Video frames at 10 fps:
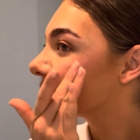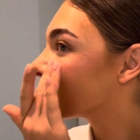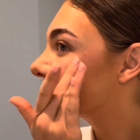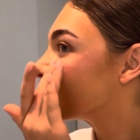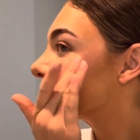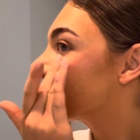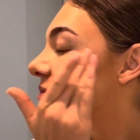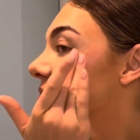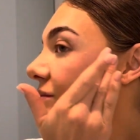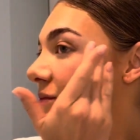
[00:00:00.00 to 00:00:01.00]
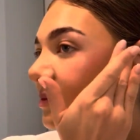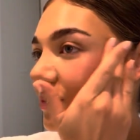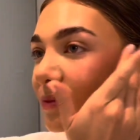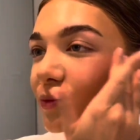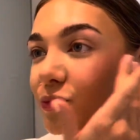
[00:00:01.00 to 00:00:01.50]
to just clean up
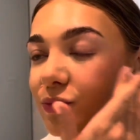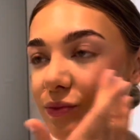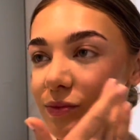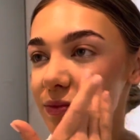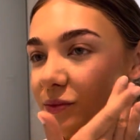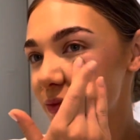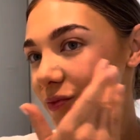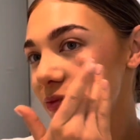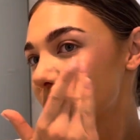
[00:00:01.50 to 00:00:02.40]
or make